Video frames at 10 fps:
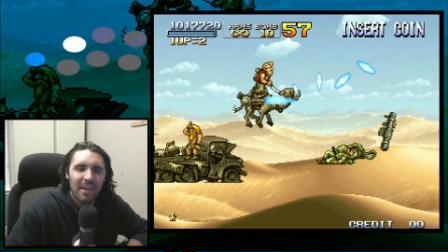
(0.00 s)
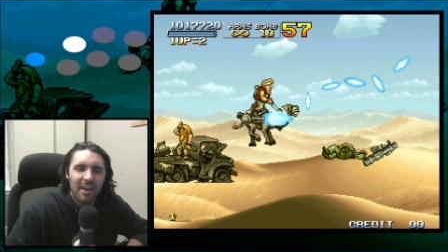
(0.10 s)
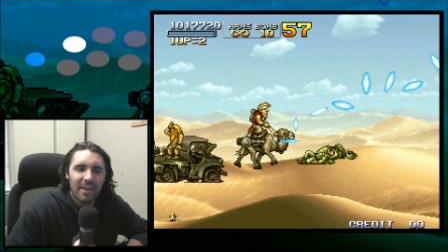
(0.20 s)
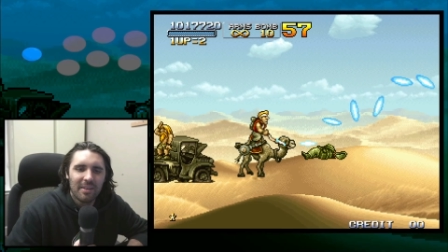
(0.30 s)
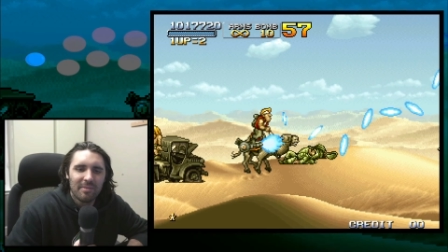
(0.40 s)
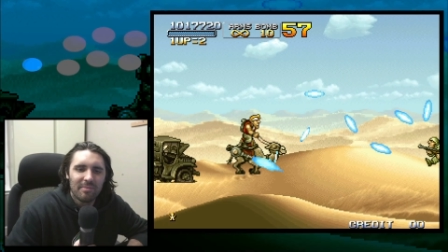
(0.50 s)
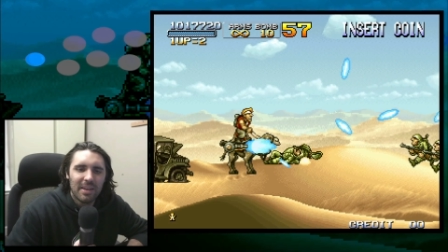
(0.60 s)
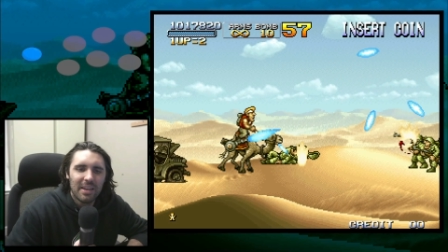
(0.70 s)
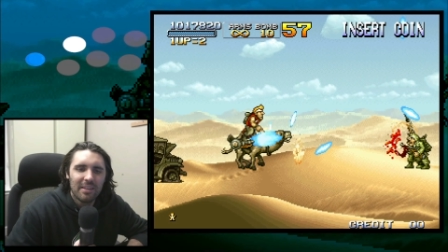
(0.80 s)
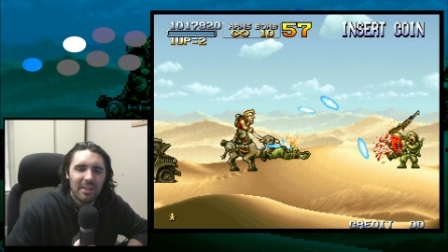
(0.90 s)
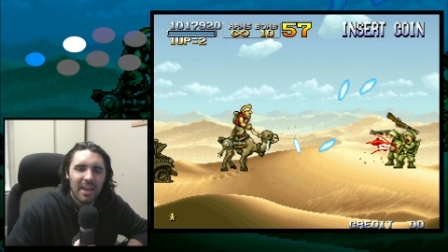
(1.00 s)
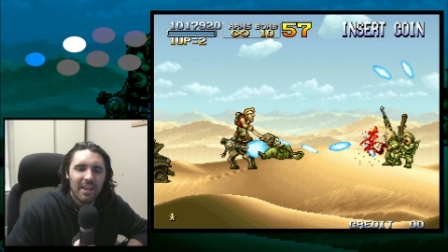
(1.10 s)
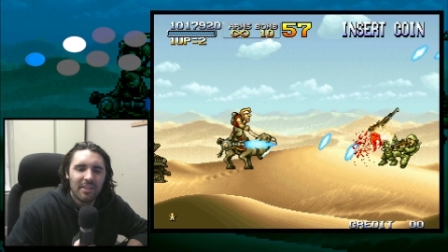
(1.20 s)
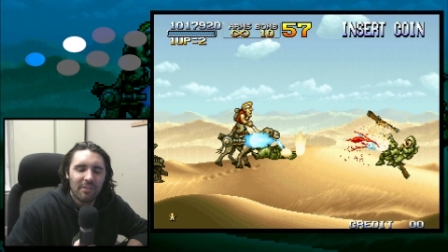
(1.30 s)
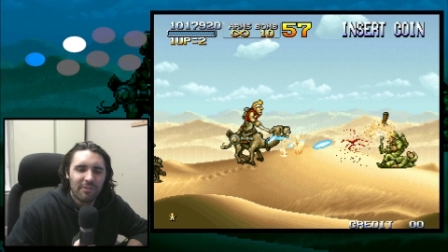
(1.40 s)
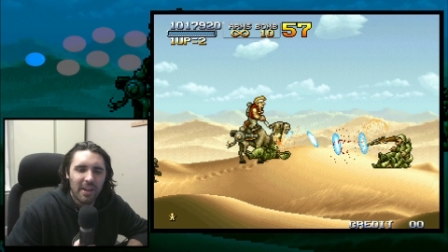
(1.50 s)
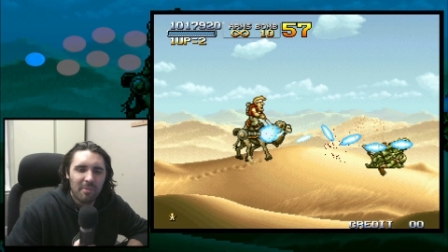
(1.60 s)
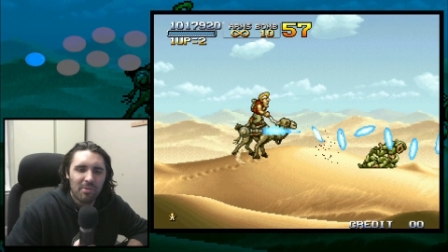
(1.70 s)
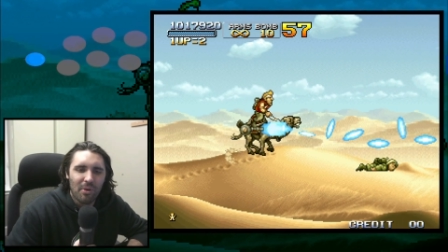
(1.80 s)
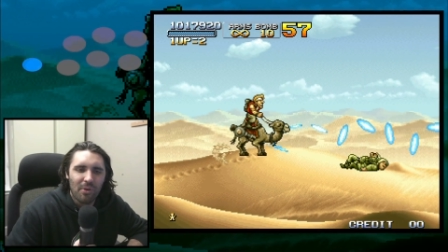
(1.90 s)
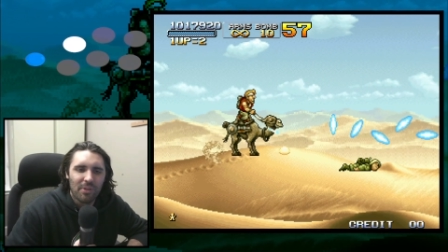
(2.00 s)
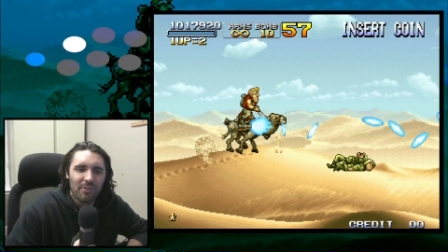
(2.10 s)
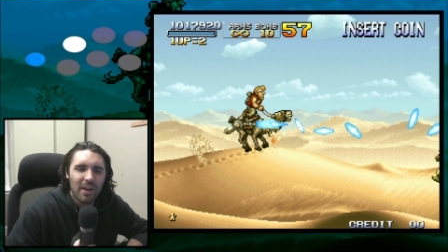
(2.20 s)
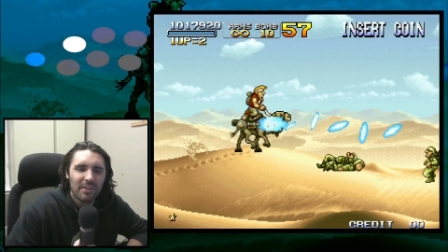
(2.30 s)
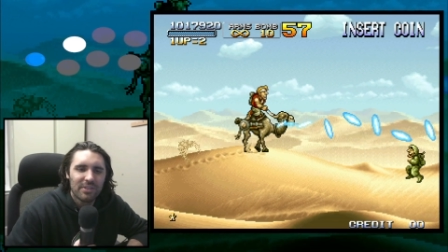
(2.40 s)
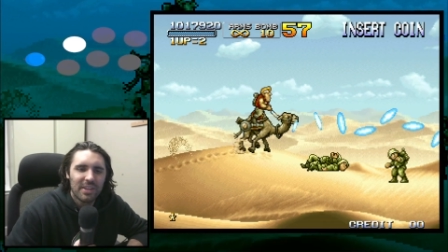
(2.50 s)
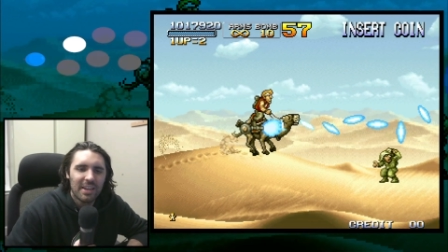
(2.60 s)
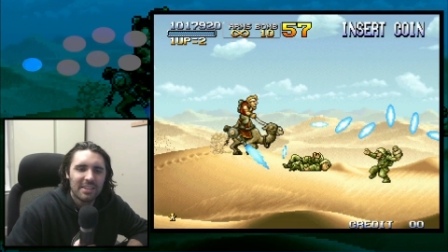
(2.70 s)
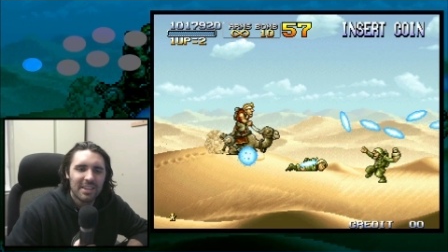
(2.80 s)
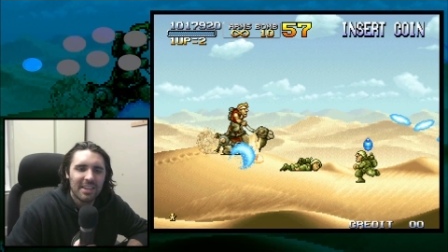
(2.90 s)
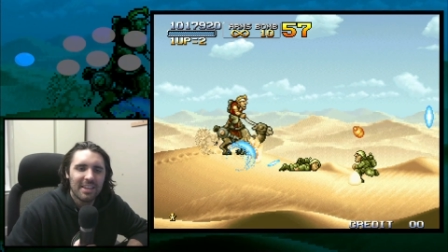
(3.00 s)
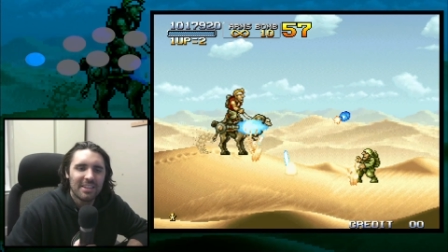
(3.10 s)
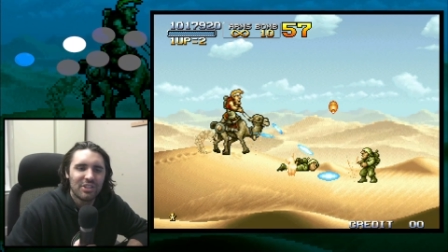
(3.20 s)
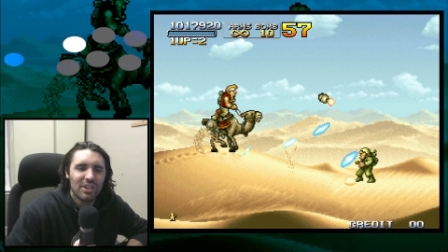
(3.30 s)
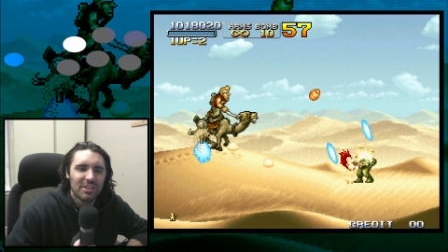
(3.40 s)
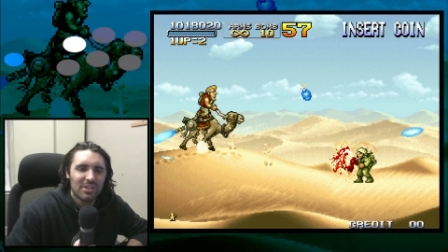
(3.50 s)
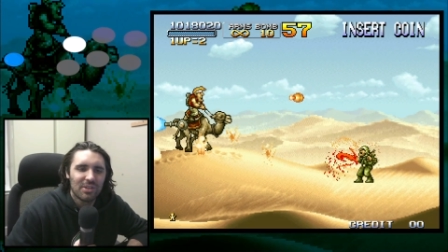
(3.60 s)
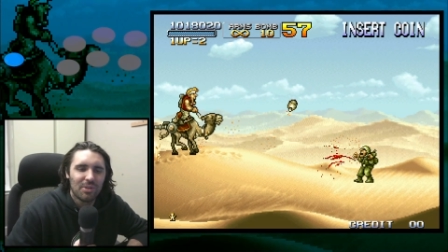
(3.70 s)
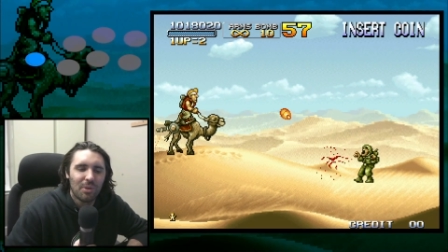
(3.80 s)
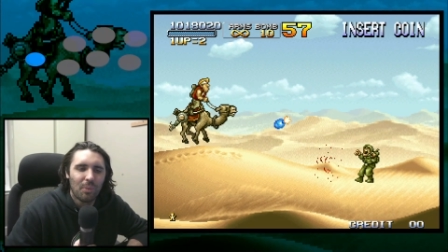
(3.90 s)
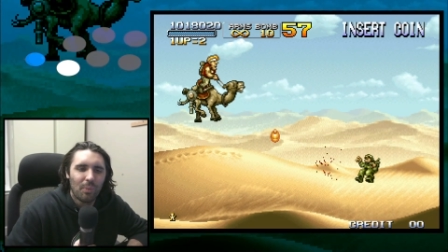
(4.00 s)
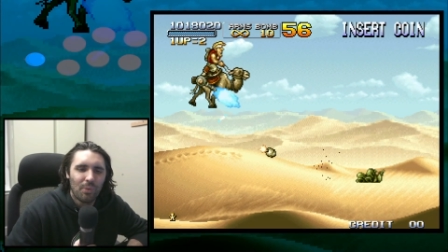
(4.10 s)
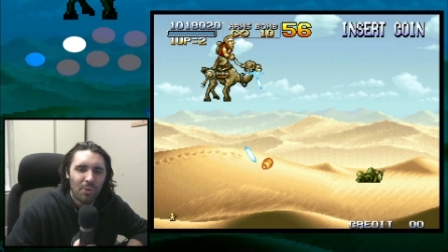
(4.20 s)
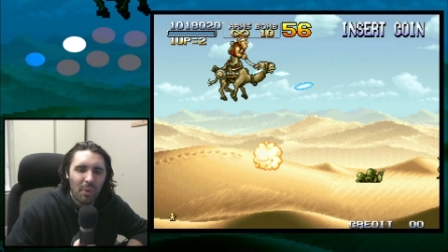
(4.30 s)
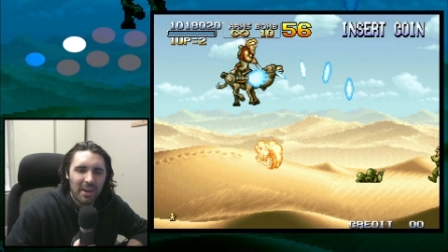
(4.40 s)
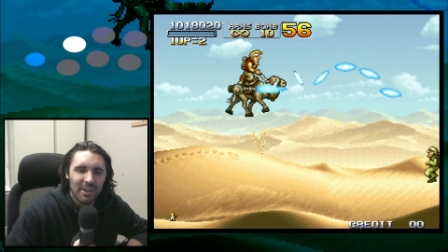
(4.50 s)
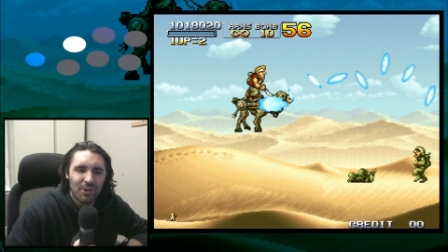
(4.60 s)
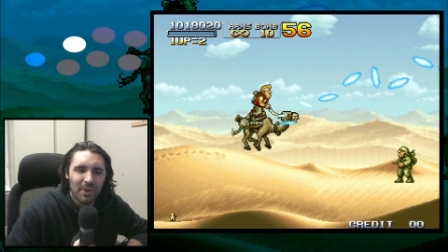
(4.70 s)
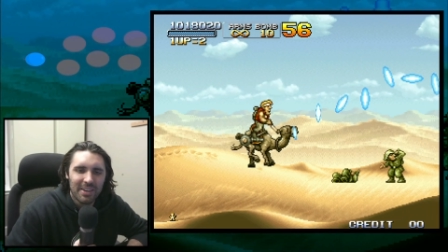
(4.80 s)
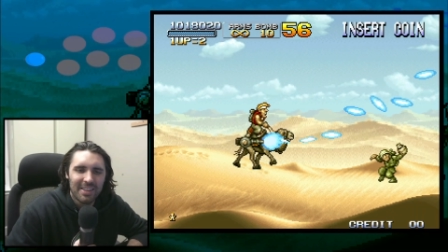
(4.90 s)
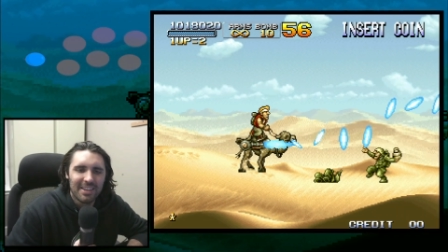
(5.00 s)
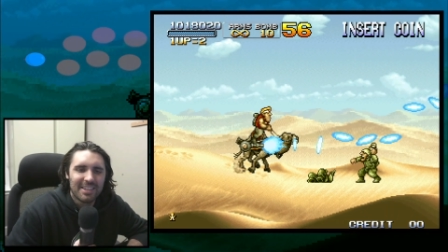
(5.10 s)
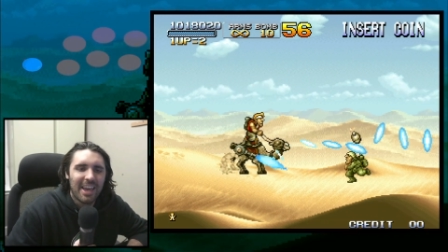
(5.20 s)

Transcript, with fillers: Uh, and the flamethrower in the final stage. It's just the, the way to do it in this